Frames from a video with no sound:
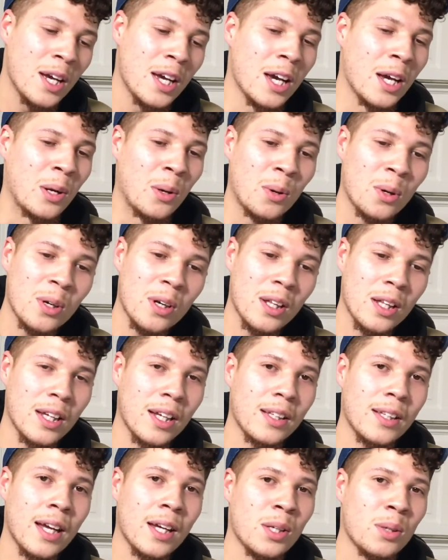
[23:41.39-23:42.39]
in order to
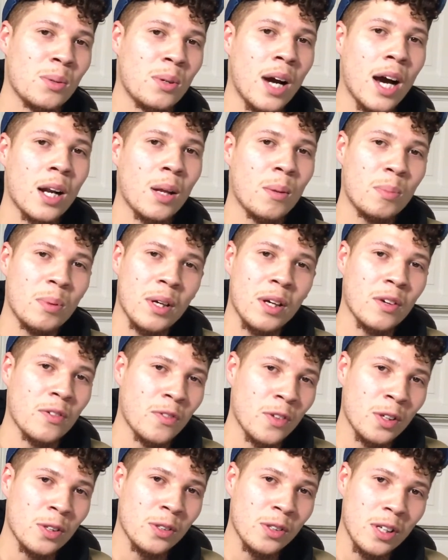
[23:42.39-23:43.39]
get that, you gotta pay it
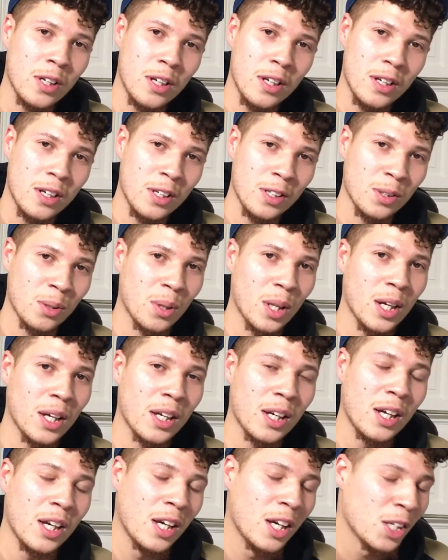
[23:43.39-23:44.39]
first. So
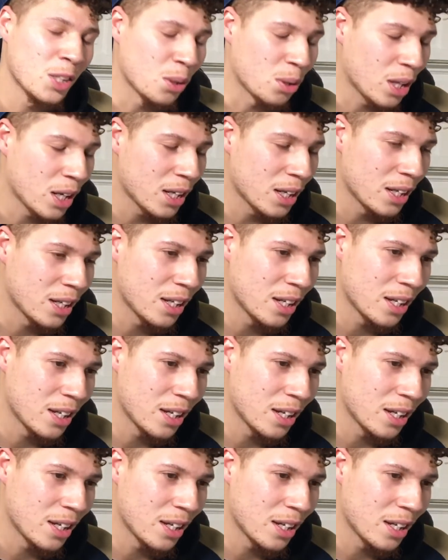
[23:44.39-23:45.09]
like.